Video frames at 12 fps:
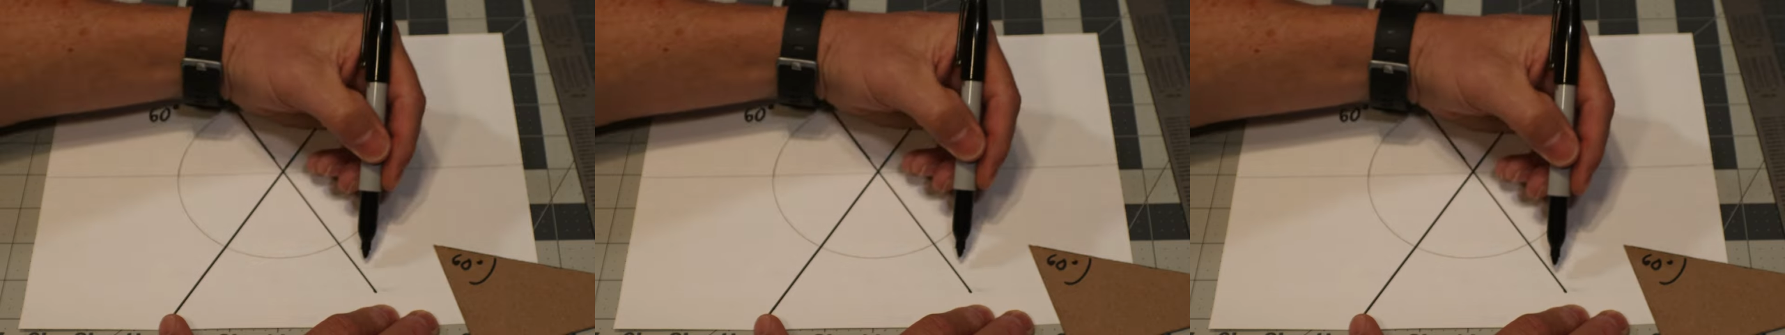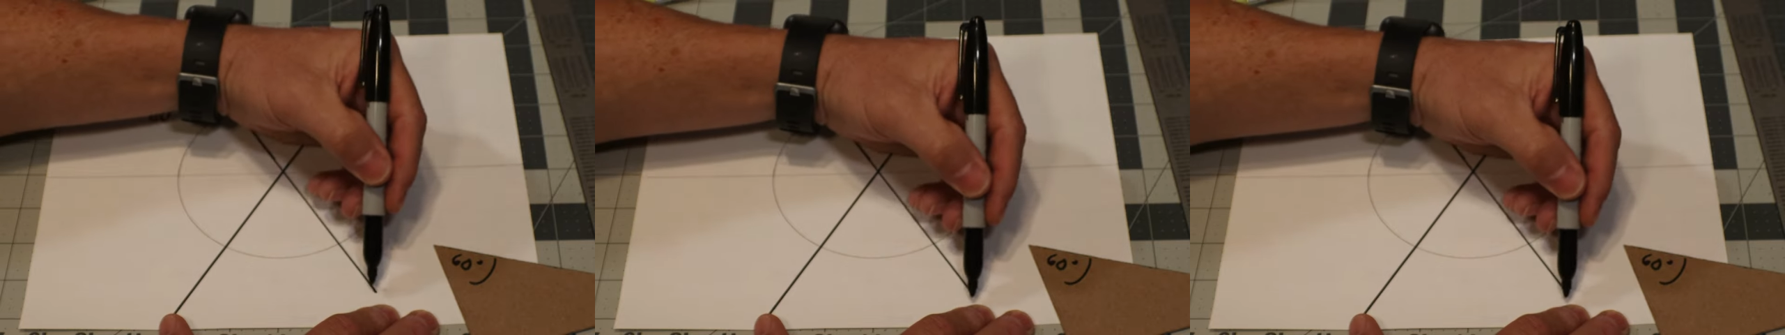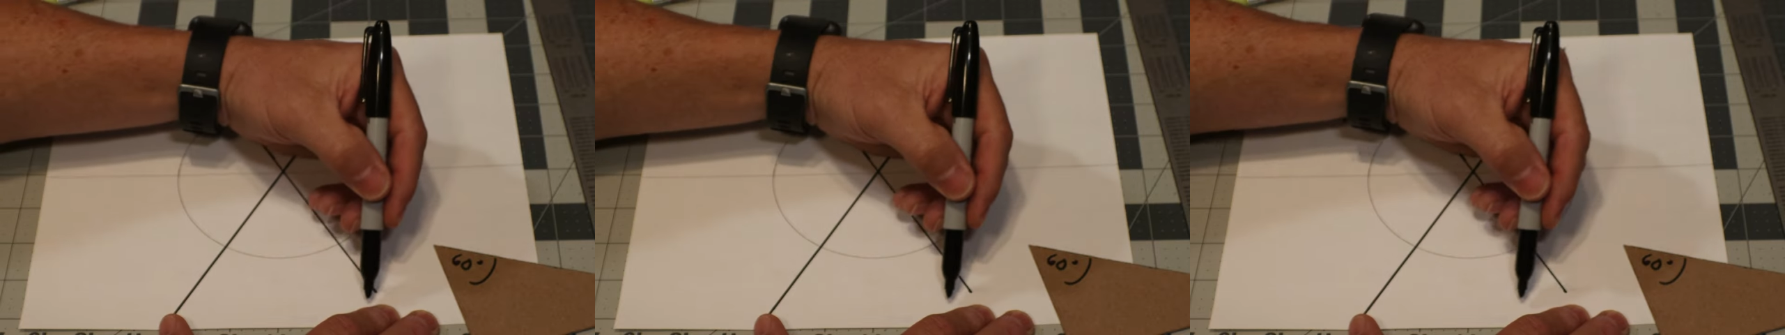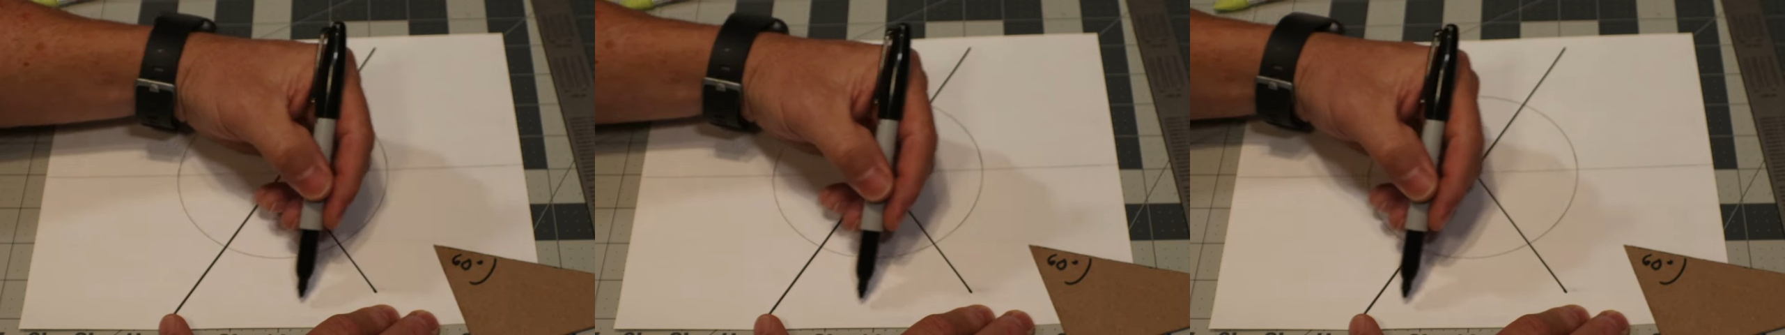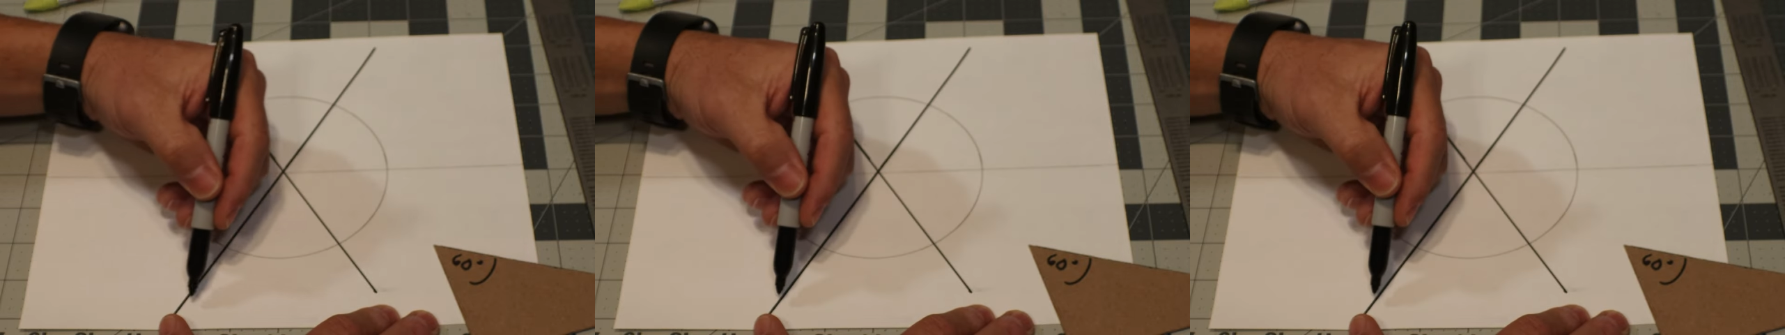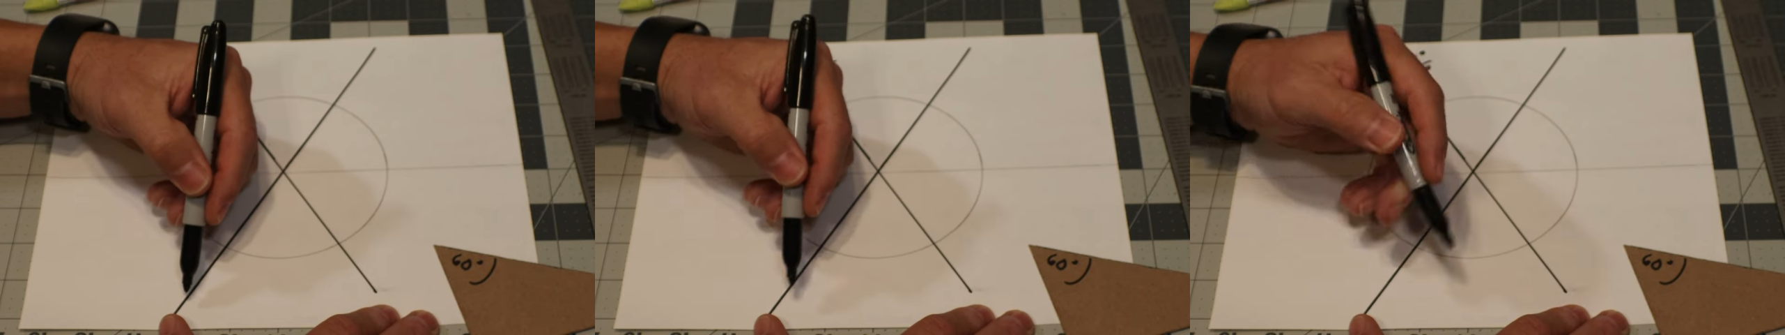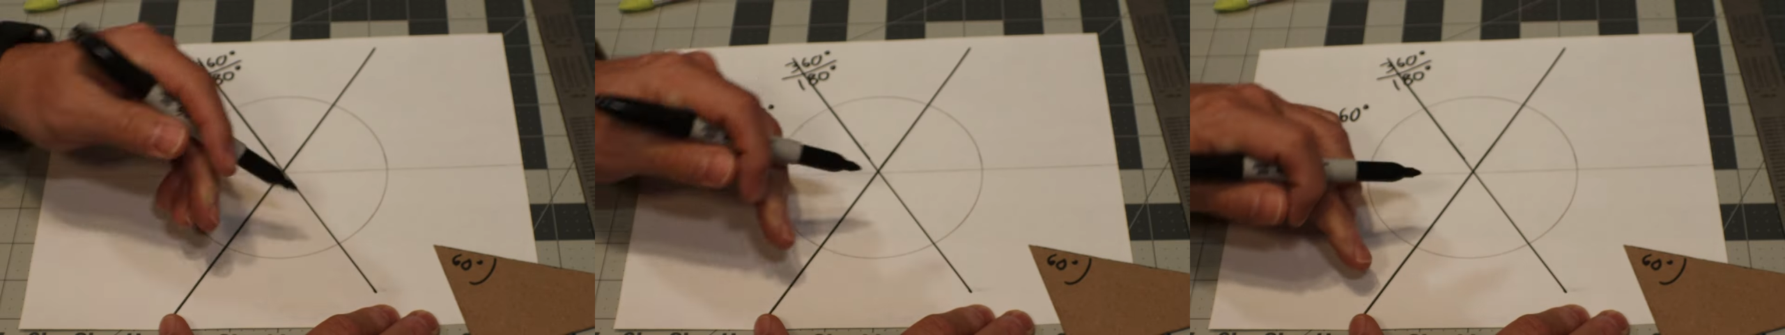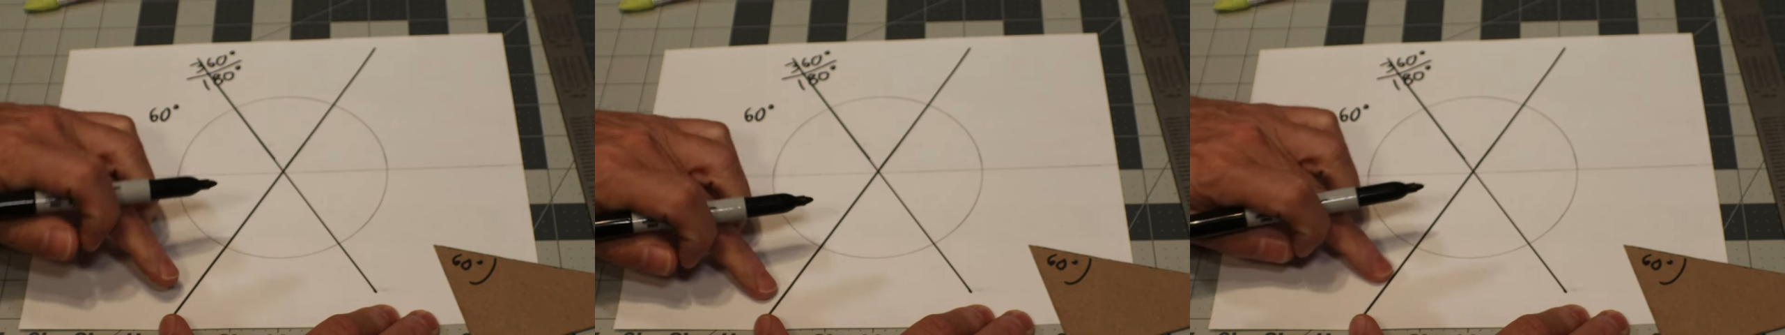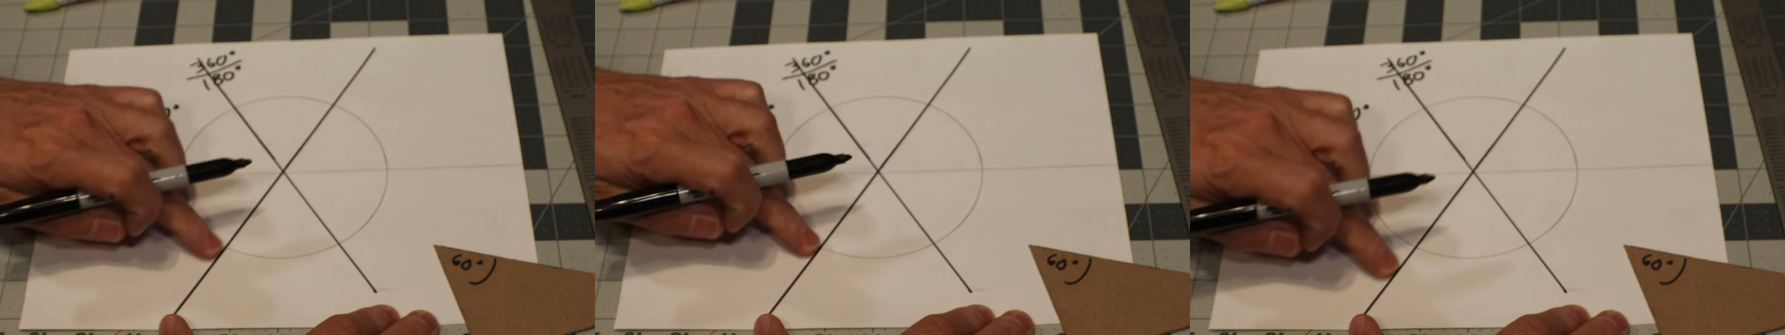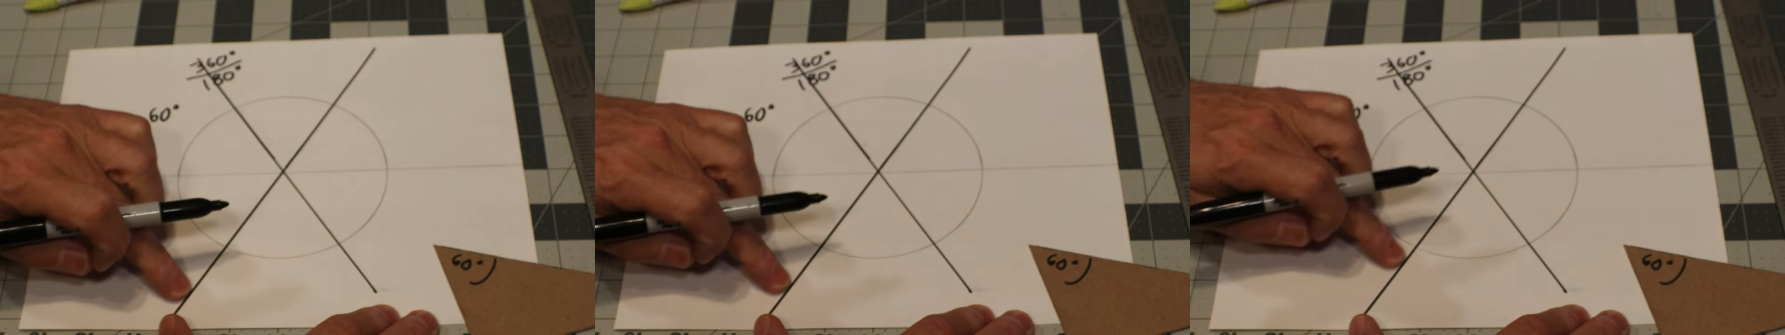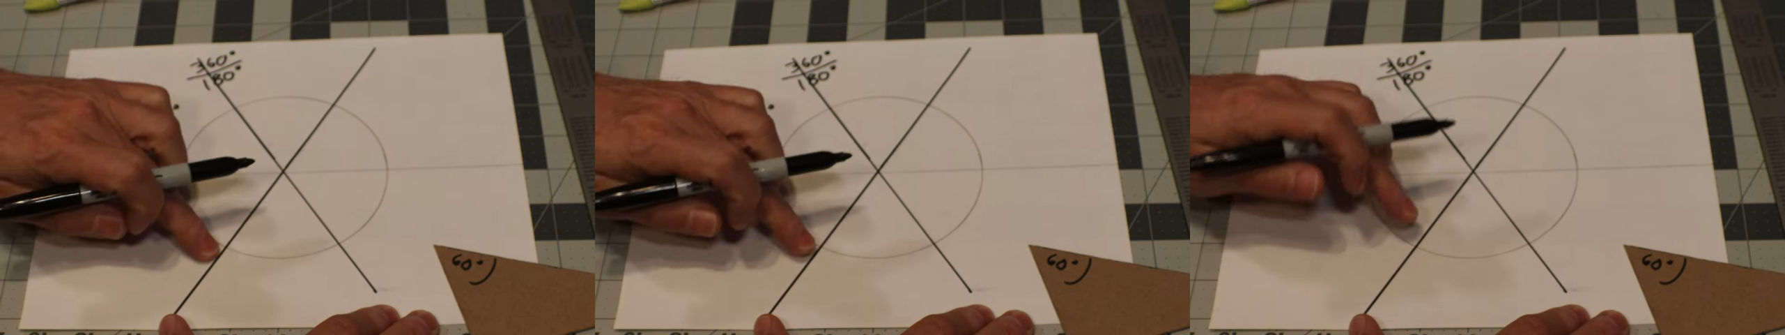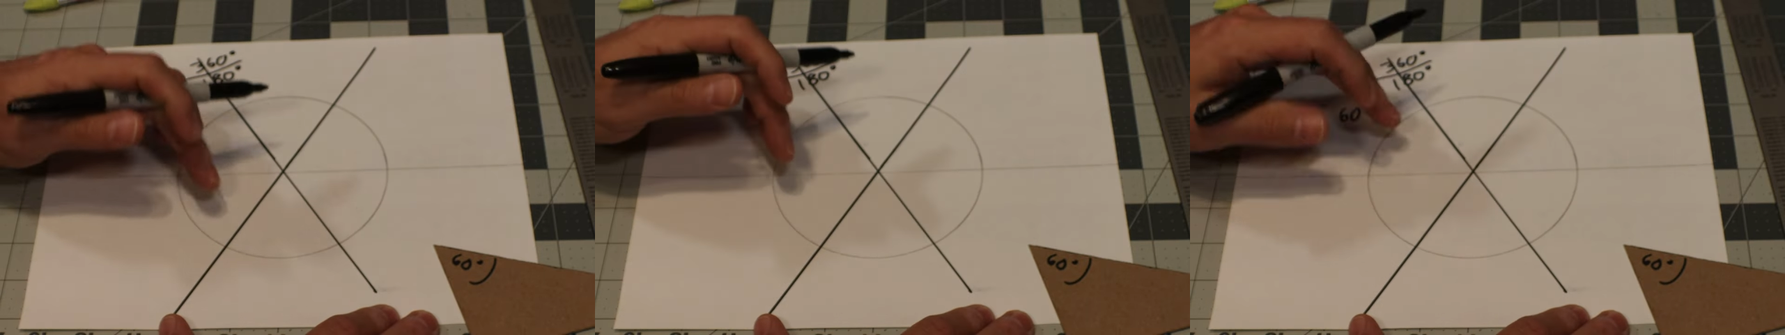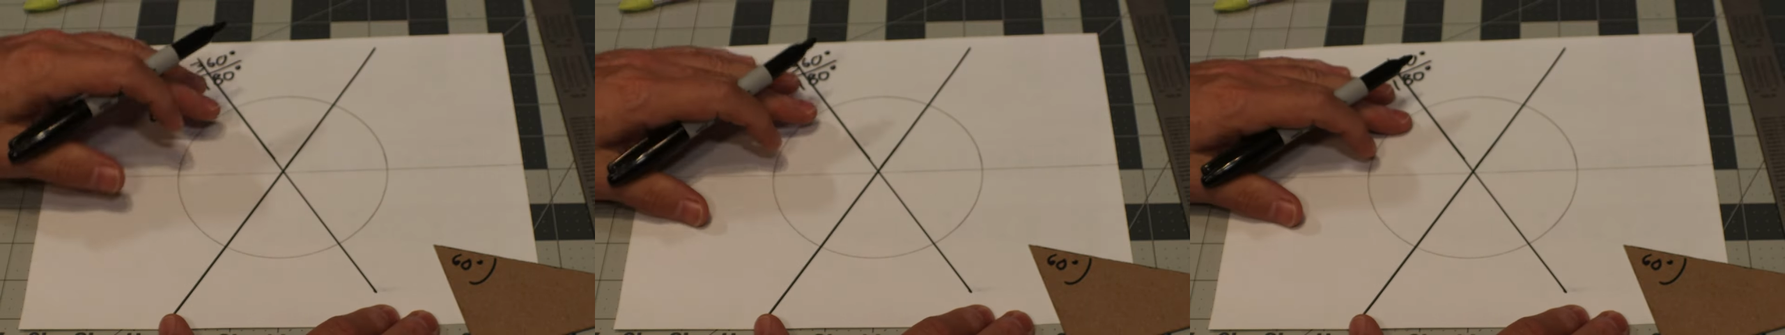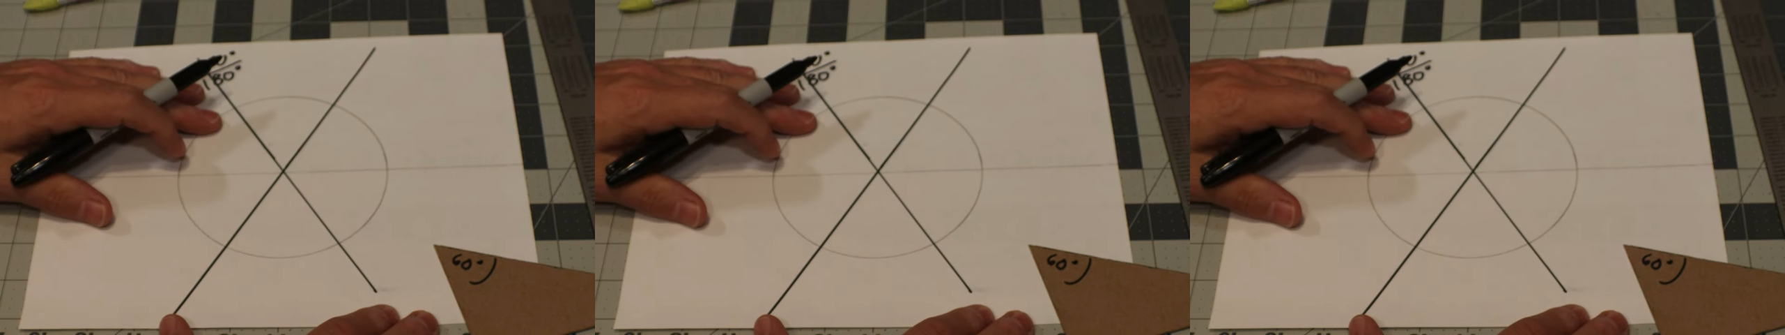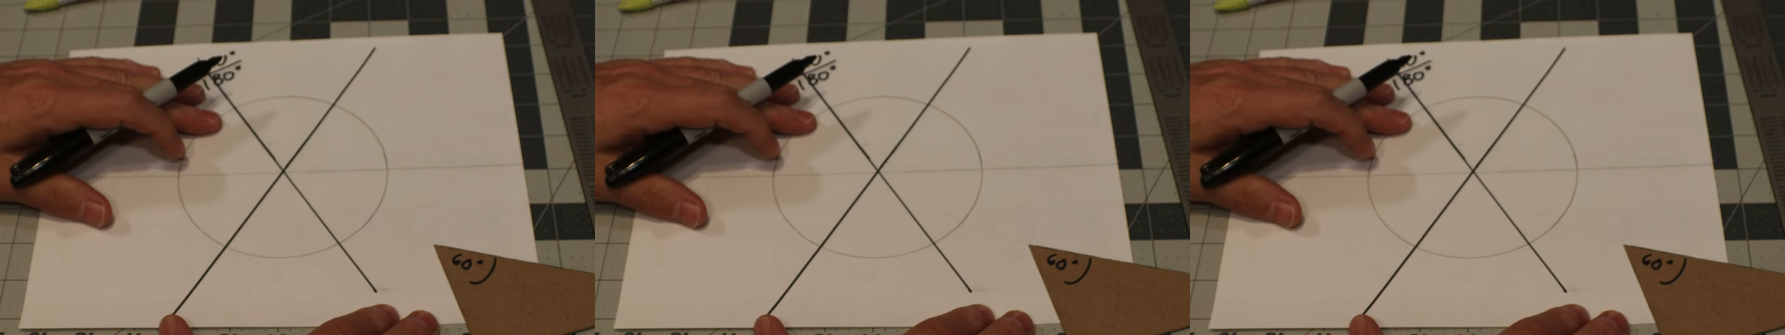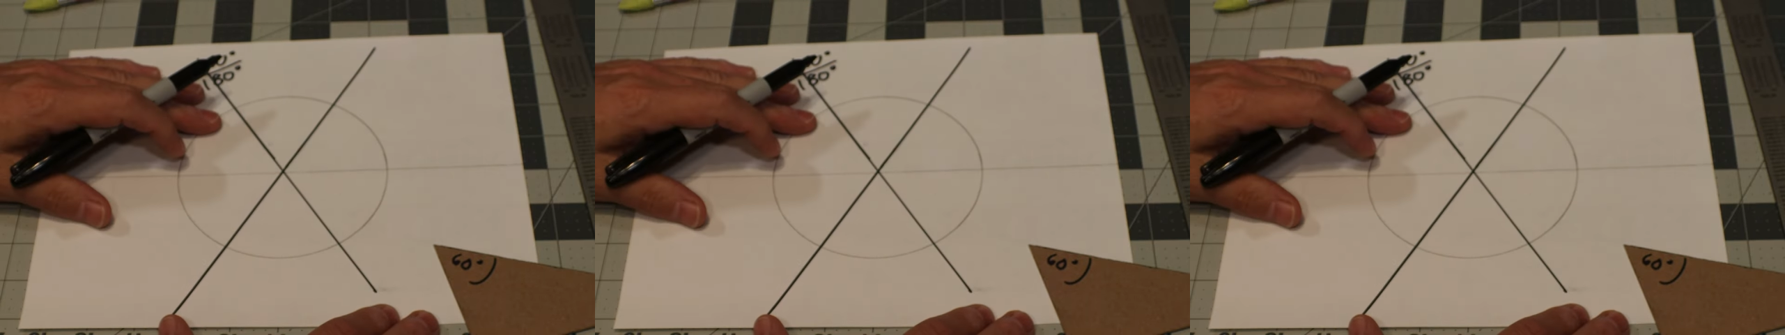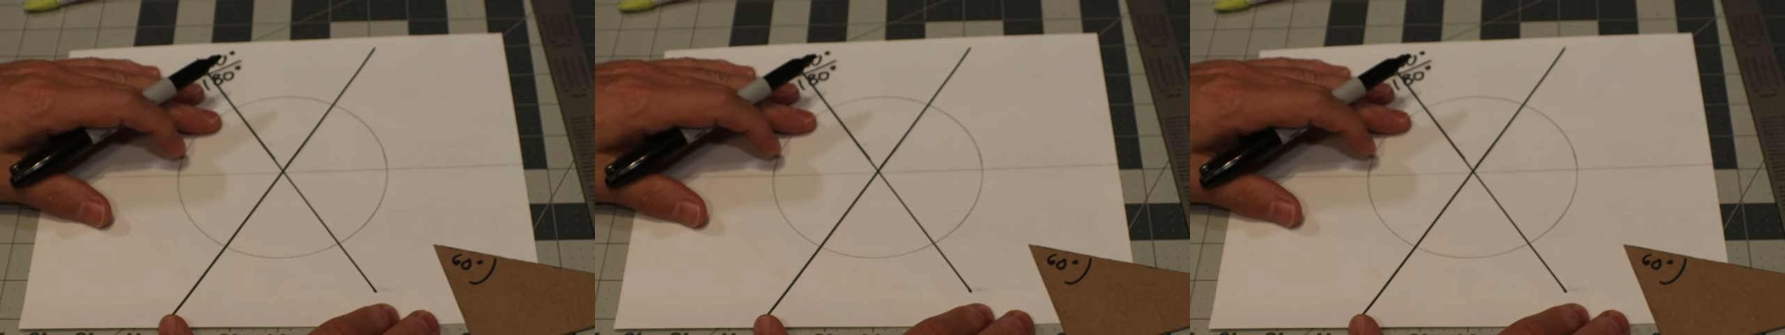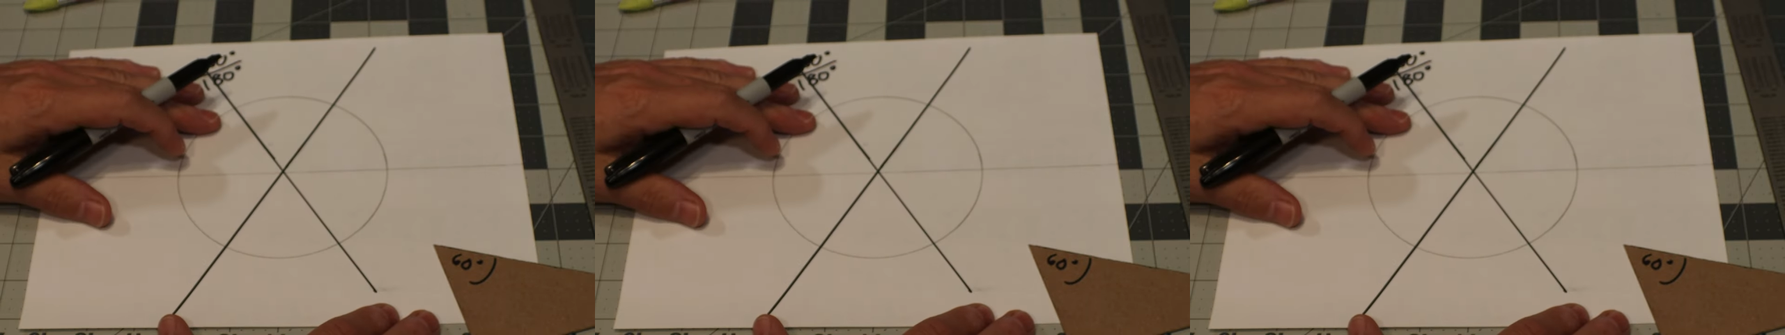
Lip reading: (no speaker visible)